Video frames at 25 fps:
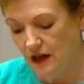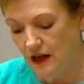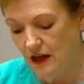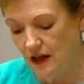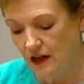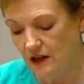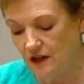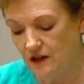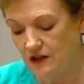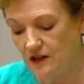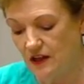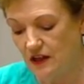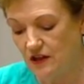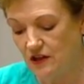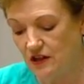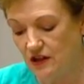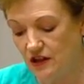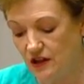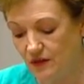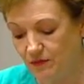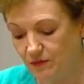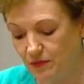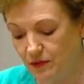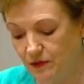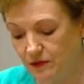It is as
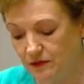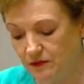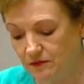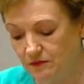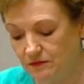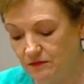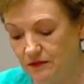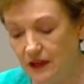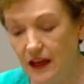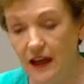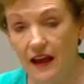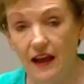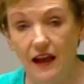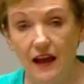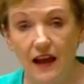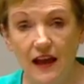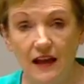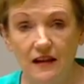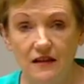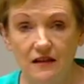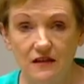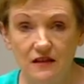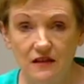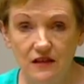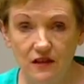simple
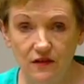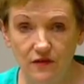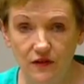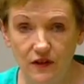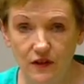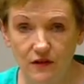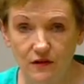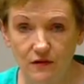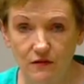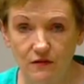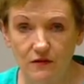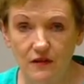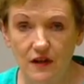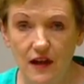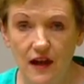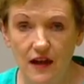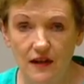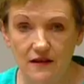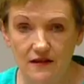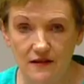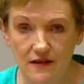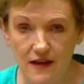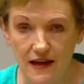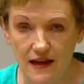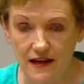and as difficult
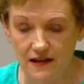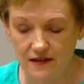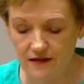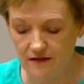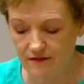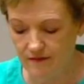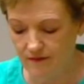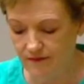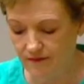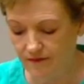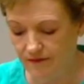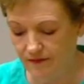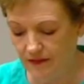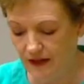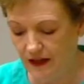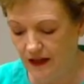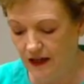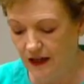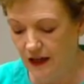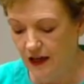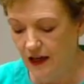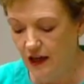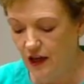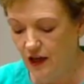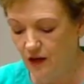as that.
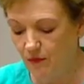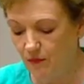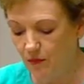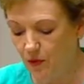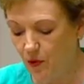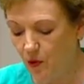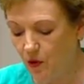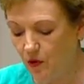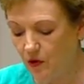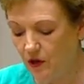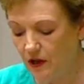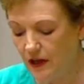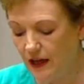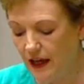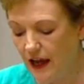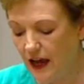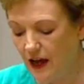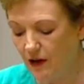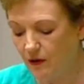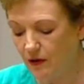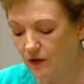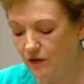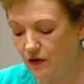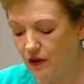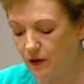Importantly,
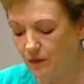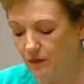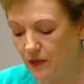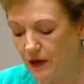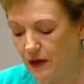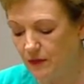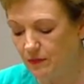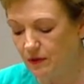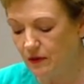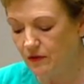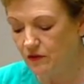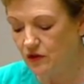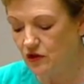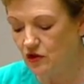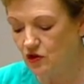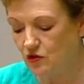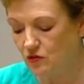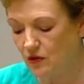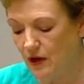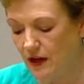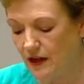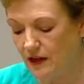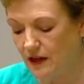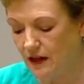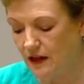however, the people of
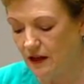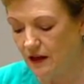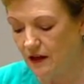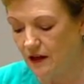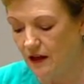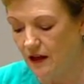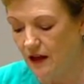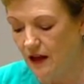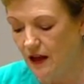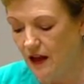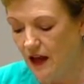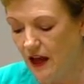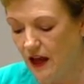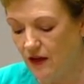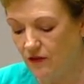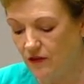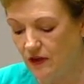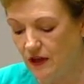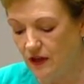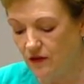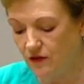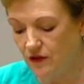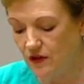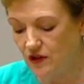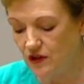Australia have
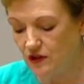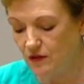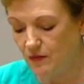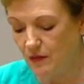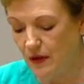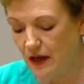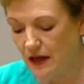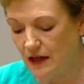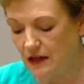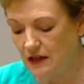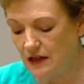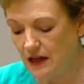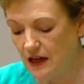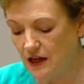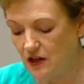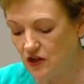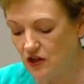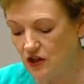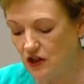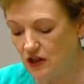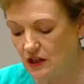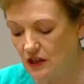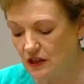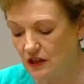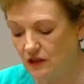given us a mandate
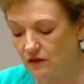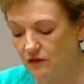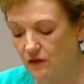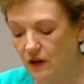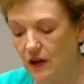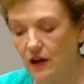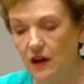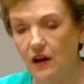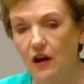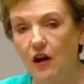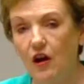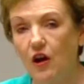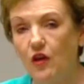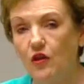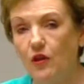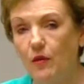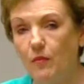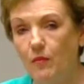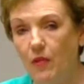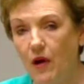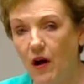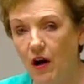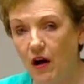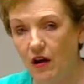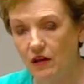to deliver on the
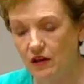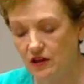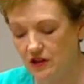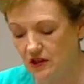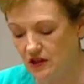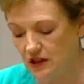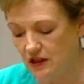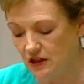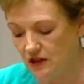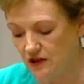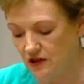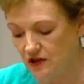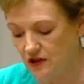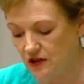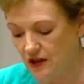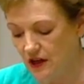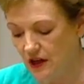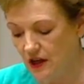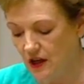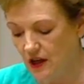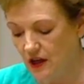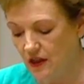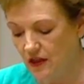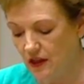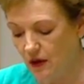policies
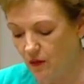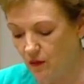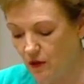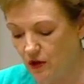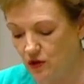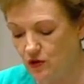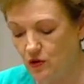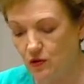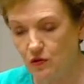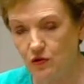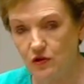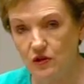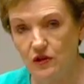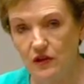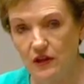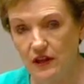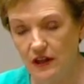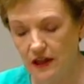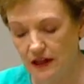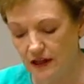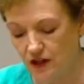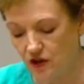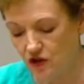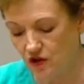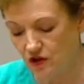that we took to the
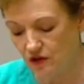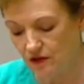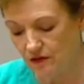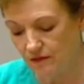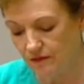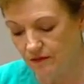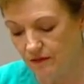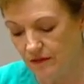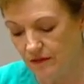election.